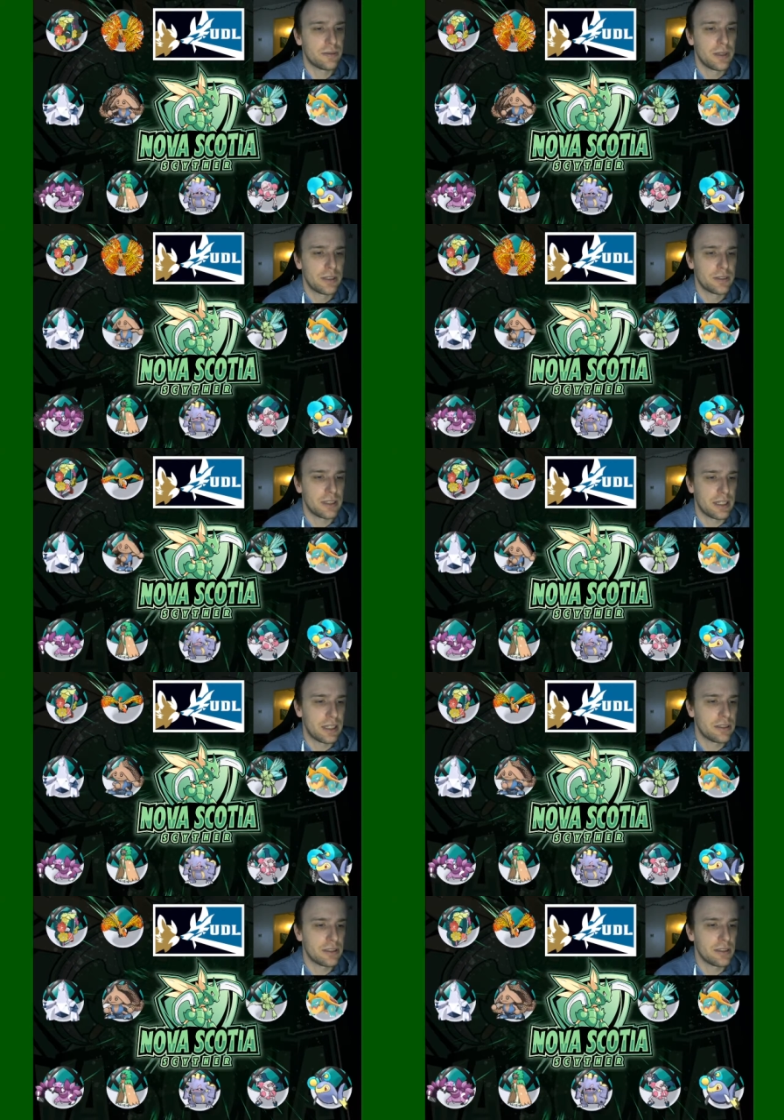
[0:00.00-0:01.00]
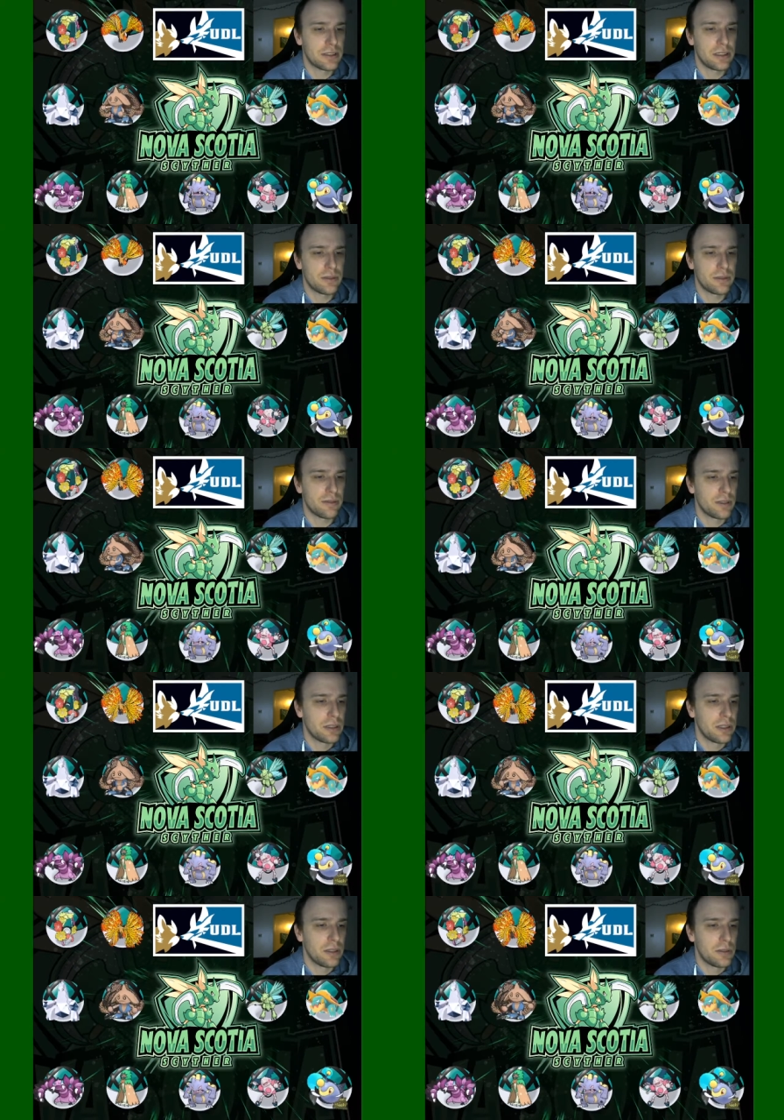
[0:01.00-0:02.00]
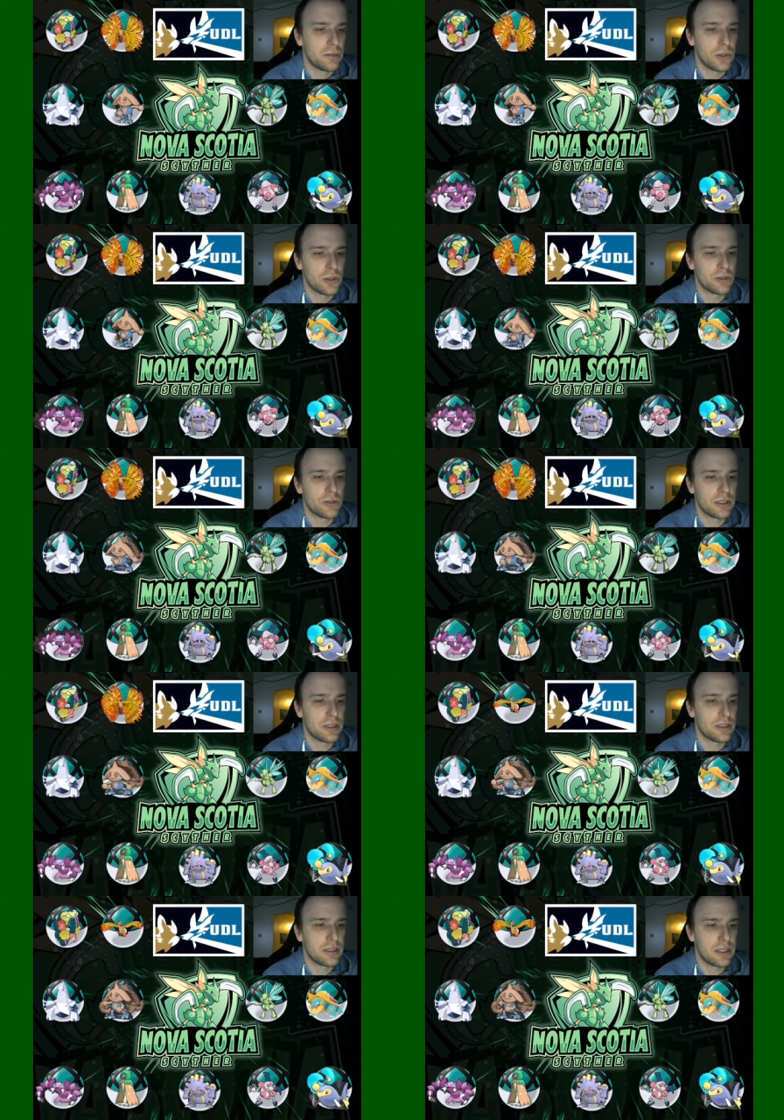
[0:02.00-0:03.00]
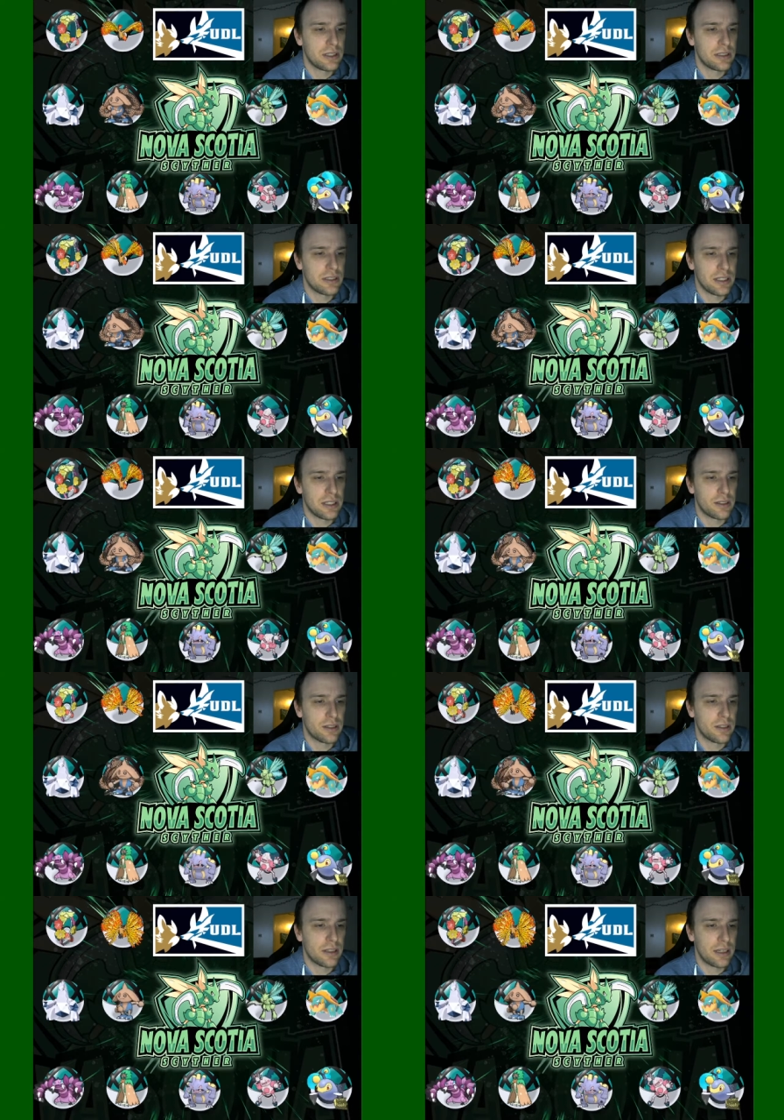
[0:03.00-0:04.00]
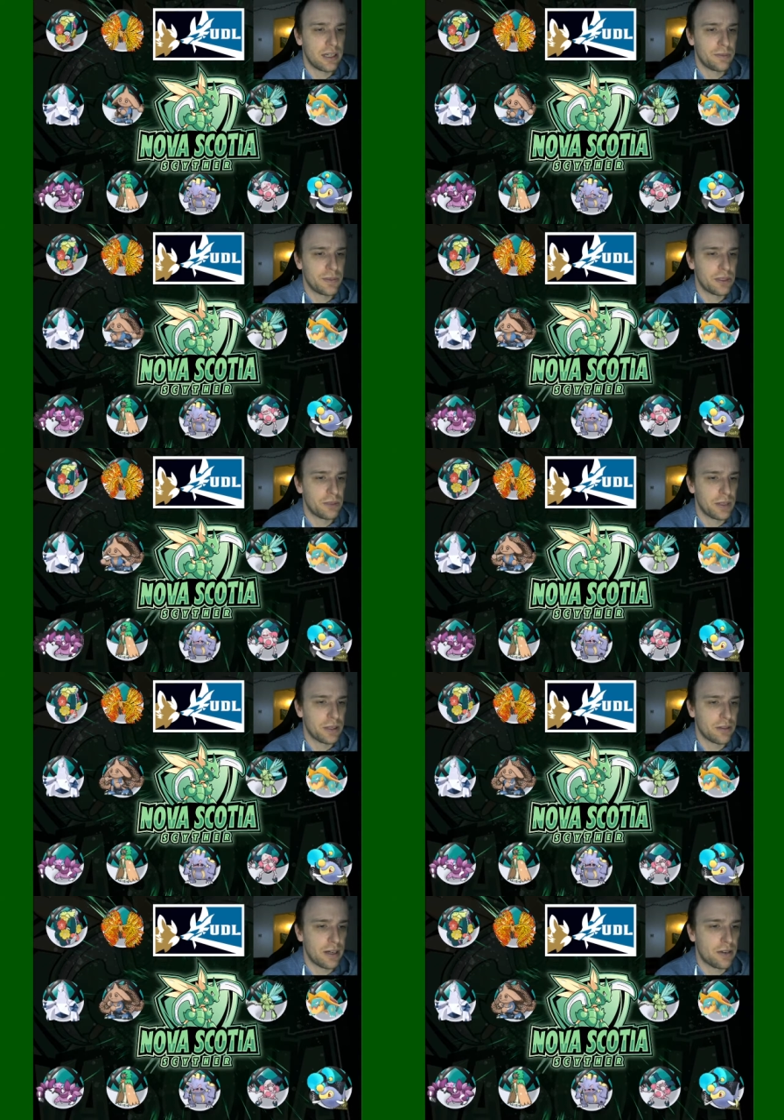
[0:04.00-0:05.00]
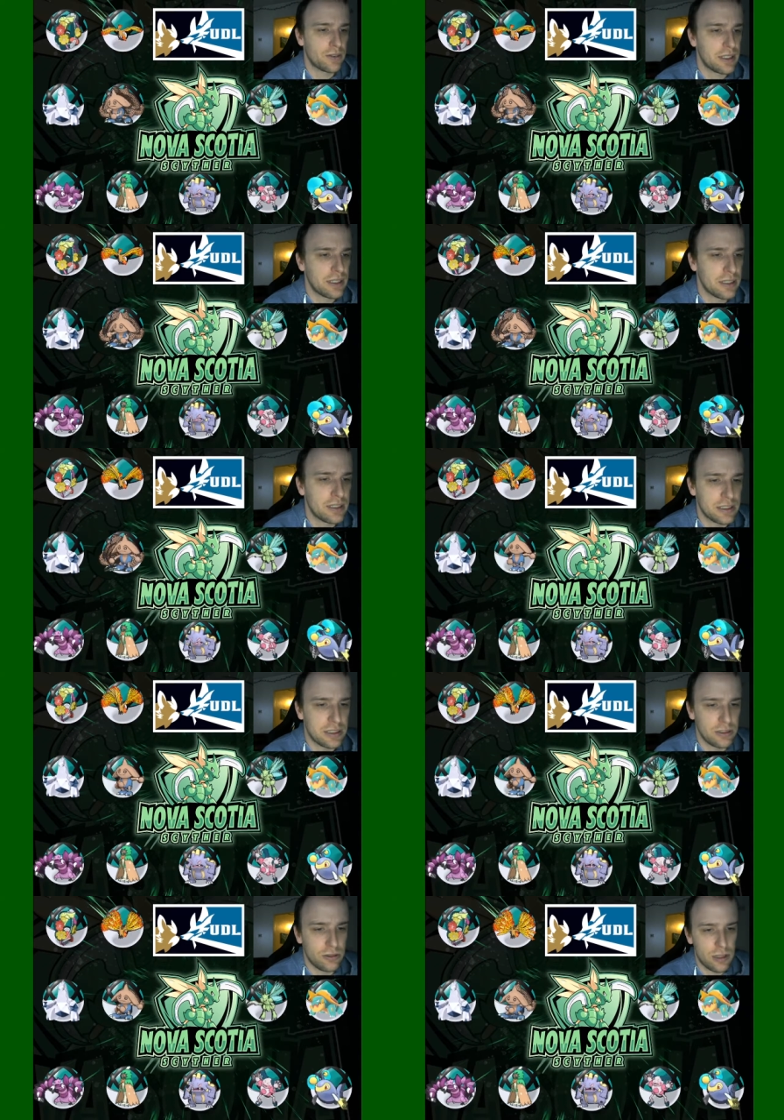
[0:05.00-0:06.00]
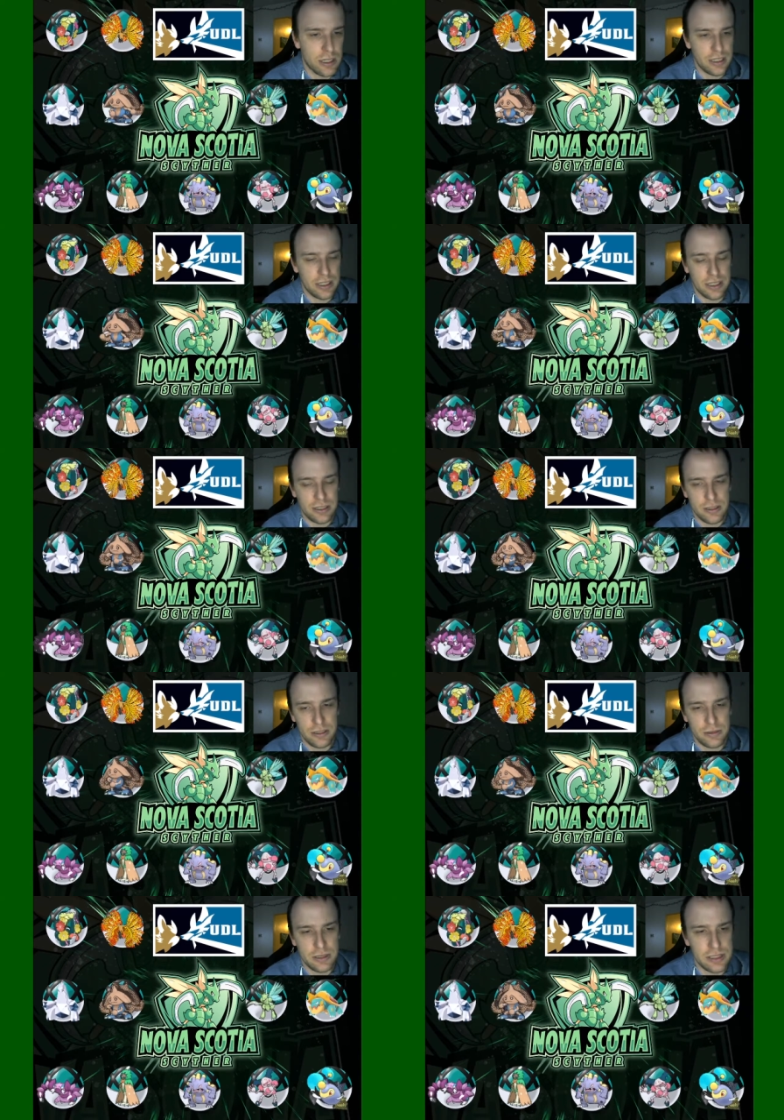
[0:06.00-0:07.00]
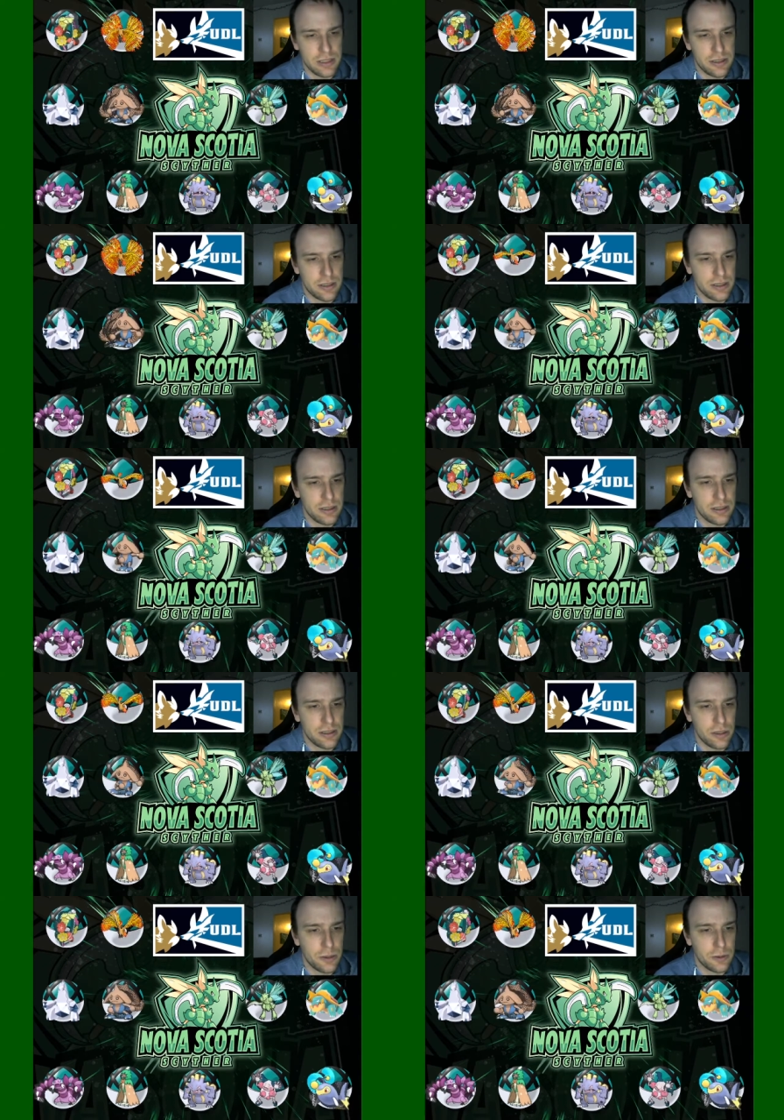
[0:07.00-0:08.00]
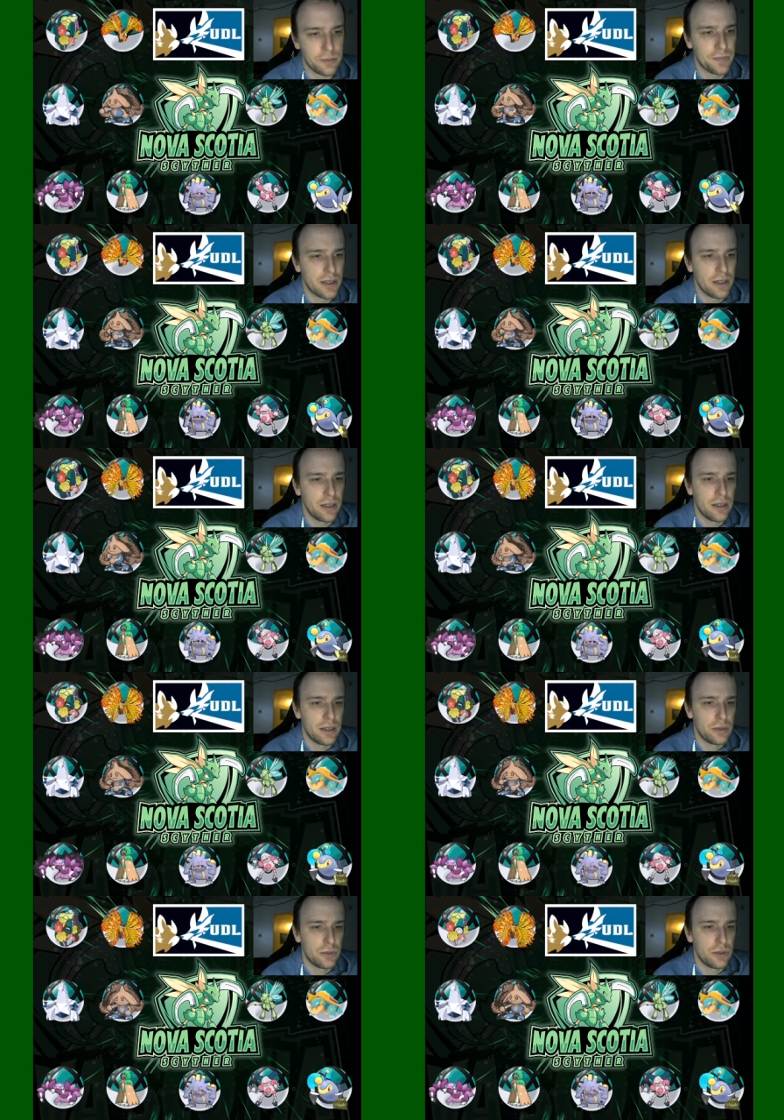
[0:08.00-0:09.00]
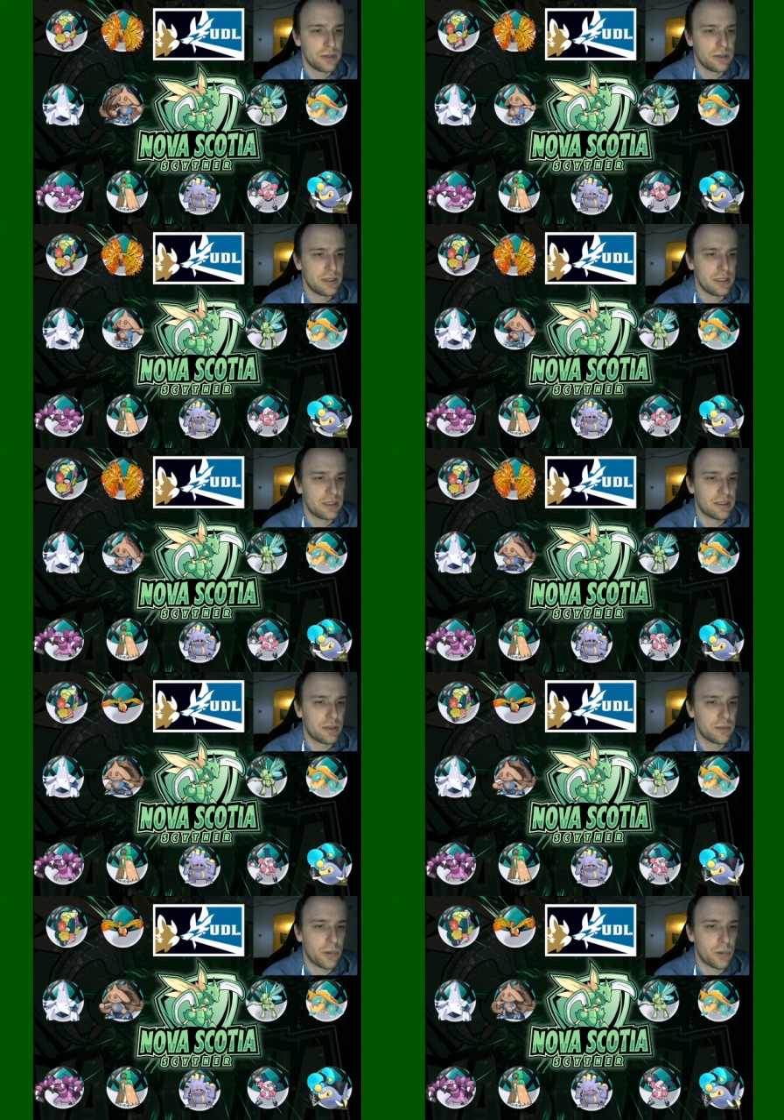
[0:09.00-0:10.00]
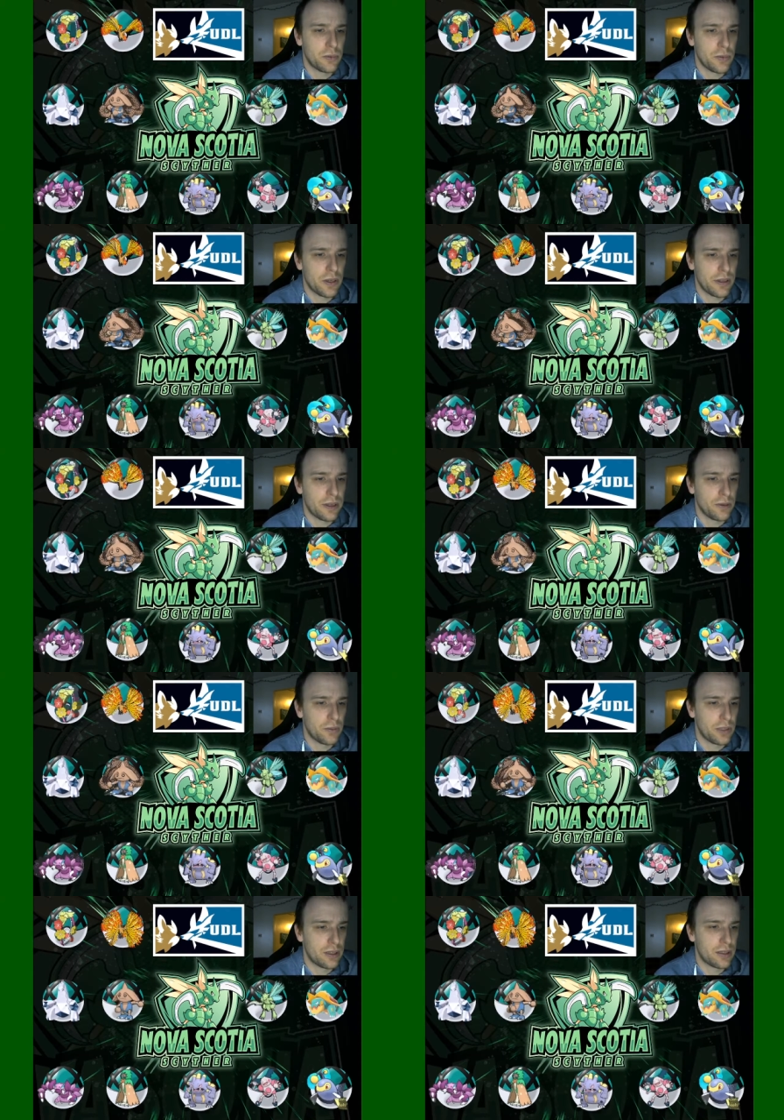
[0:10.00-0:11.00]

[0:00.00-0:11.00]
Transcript: So yeah, as you can see, we have Moltres and Scyther that can't be hurt by ground, and then Decidueye that resists. So we do have some decent Pokemon that are weak